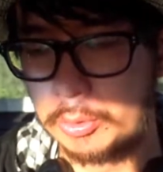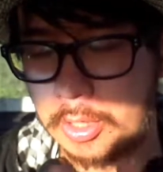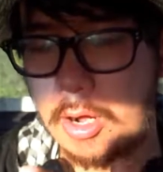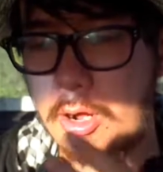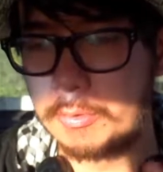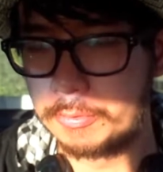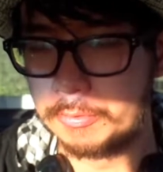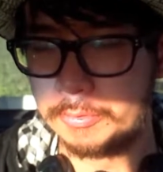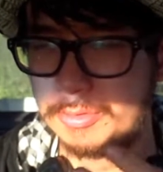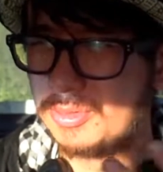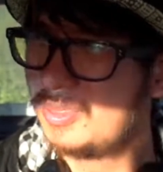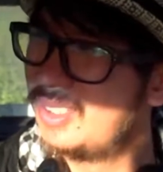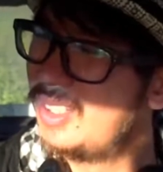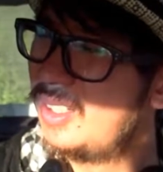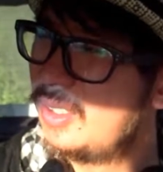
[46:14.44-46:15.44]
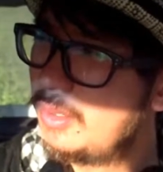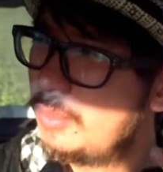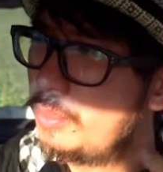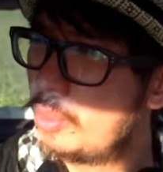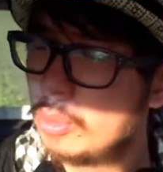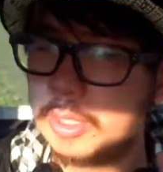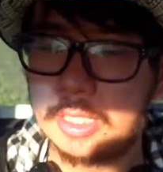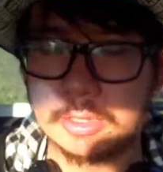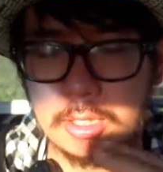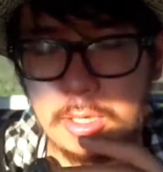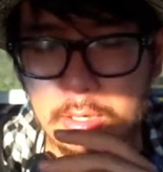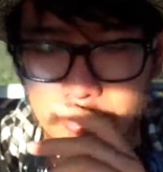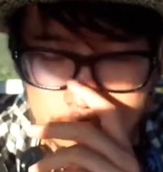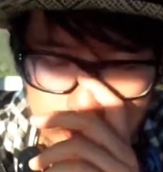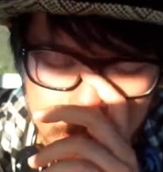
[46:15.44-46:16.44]
half of, more or less
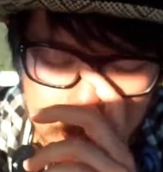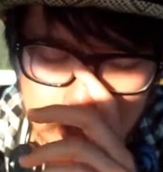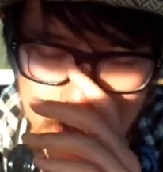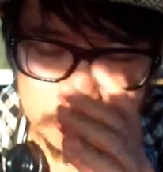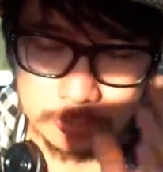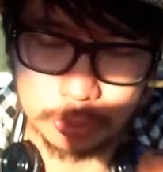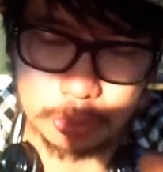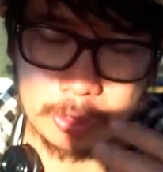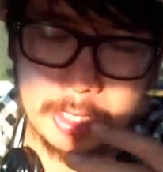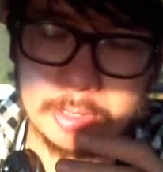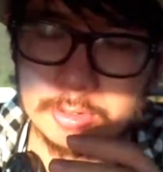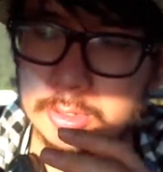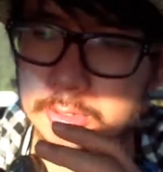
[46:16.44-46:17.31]
half of the tracks,